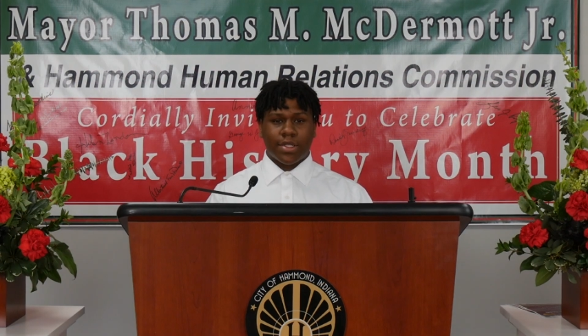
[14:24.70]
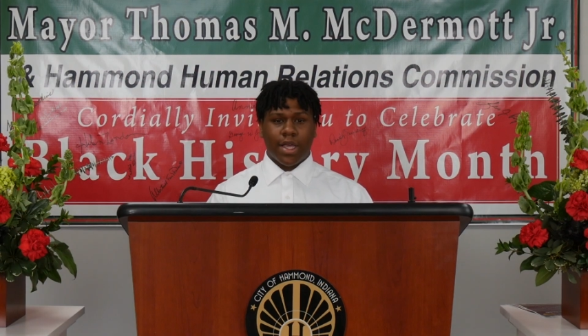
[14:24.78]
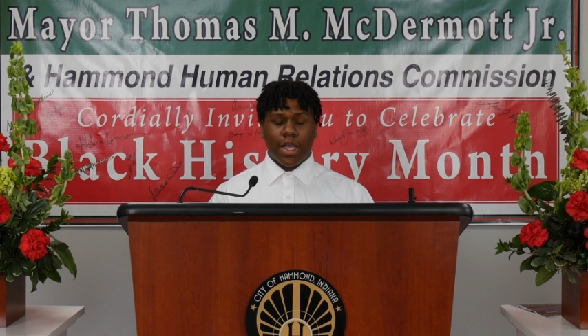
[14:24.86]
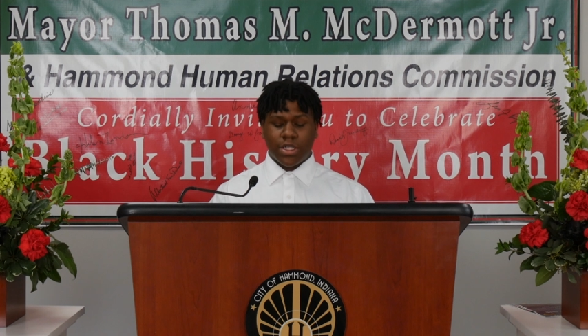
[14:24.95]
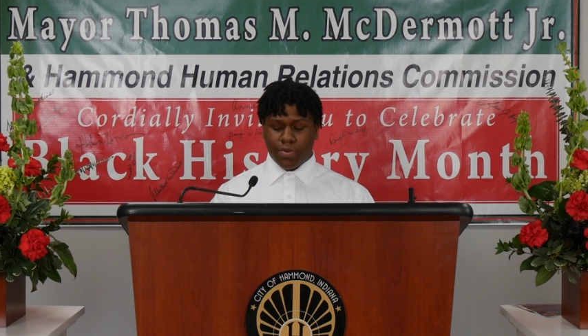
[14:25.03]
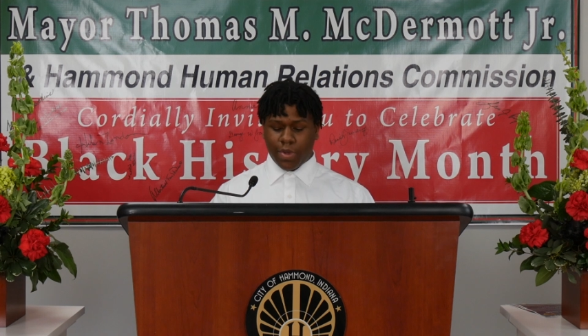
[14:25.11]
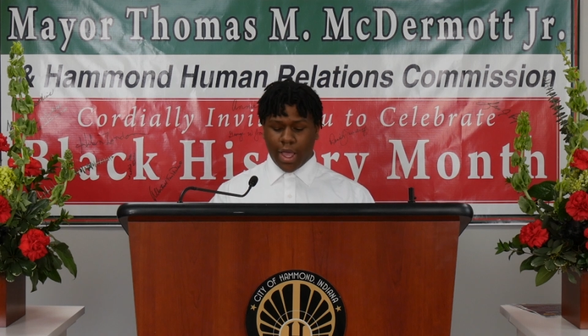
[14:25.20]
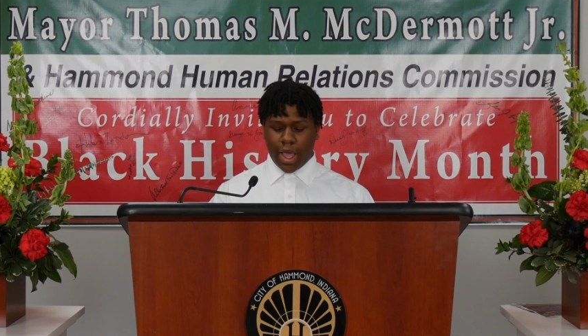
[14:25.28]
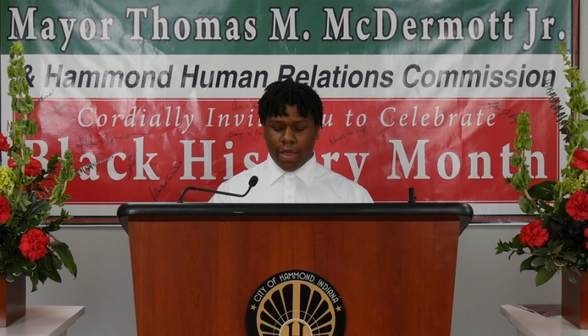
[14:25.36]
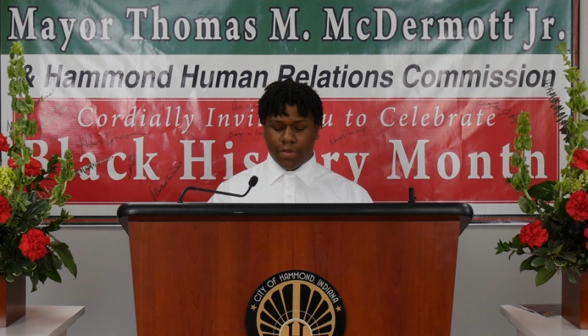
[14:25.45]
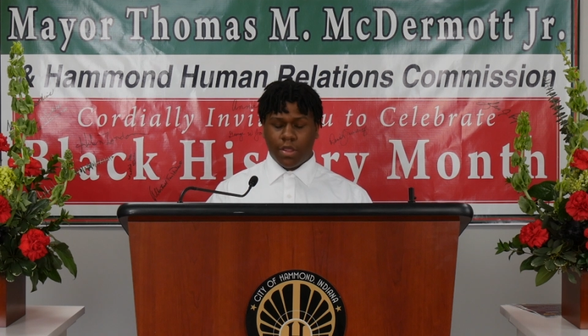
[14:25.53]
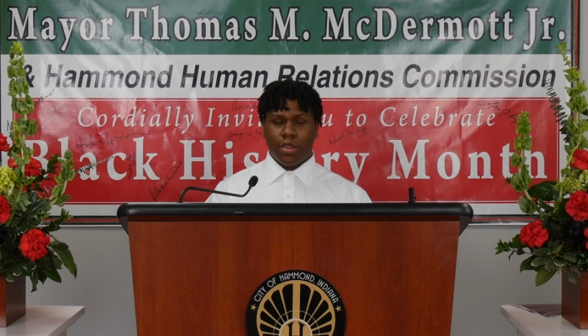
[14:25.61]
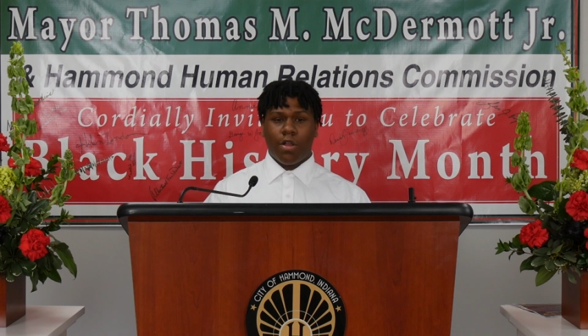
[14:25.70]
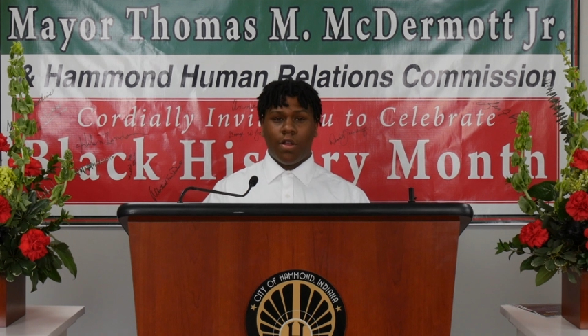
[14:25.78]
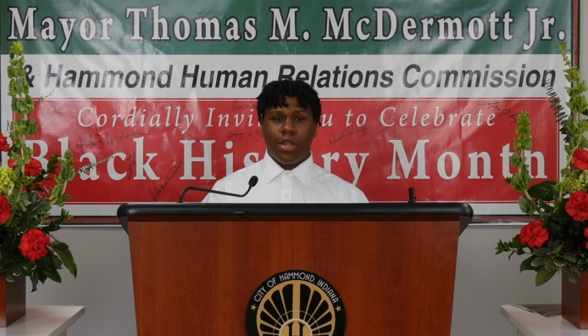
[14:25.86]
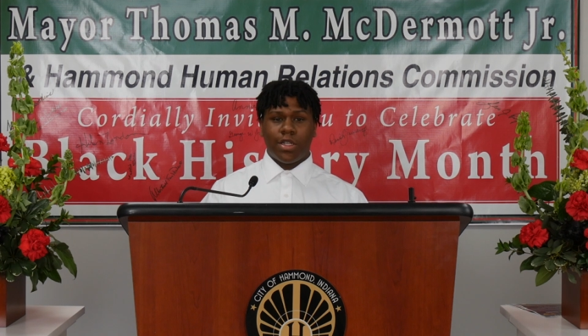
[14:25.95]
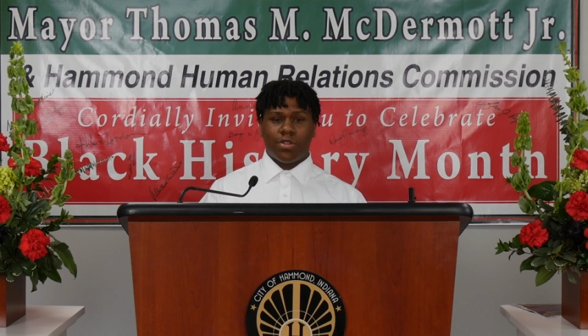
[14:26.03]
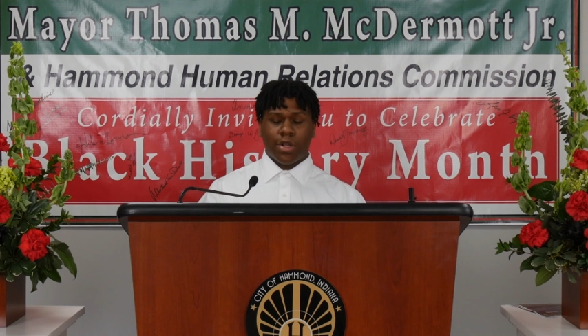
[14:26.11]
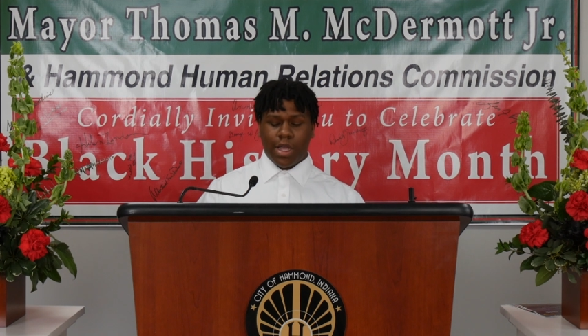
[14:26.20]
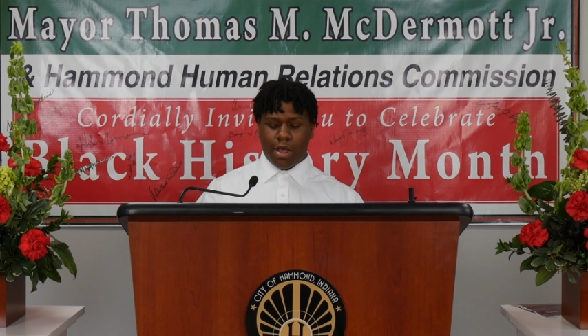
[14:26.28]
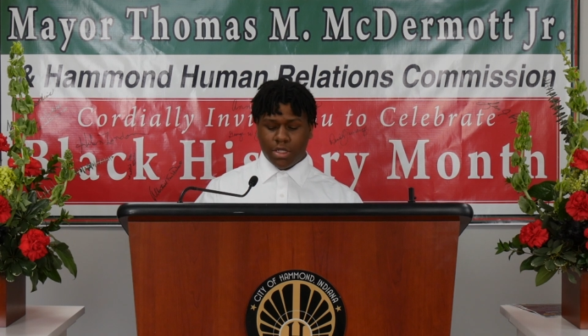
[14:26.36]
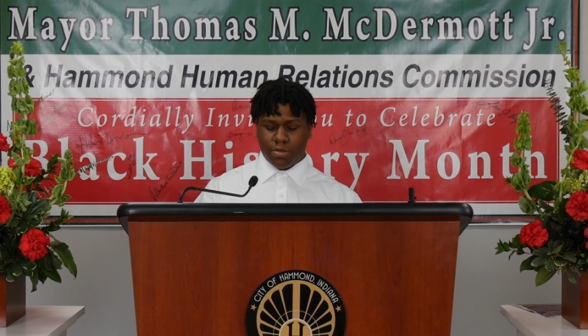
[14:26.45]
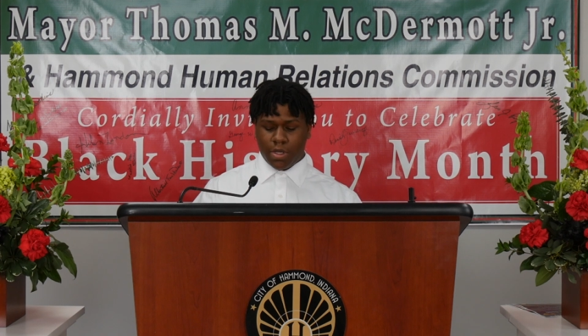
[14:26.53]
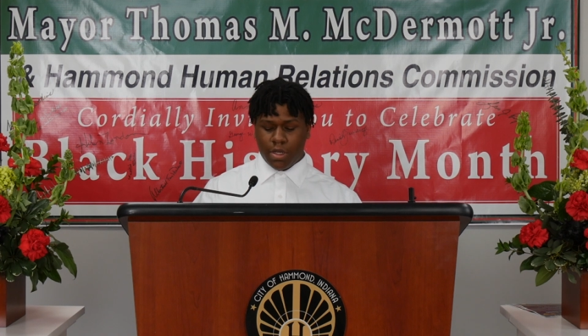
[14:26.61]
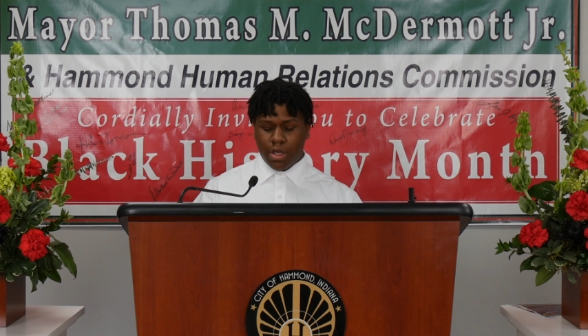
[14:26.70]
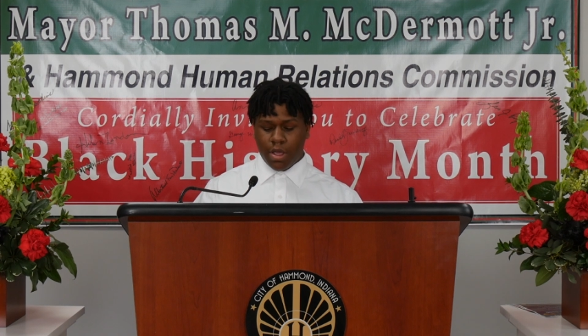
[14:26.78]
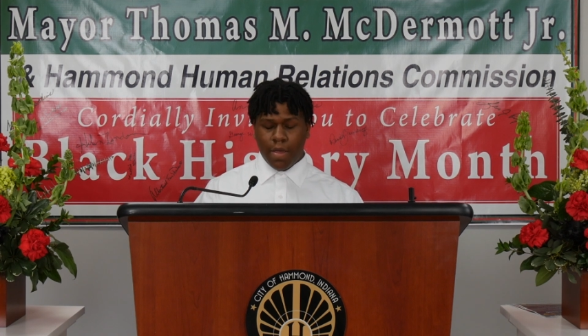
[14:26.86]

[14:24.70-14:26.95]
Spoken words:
guest, we have the 3rd District Councilman,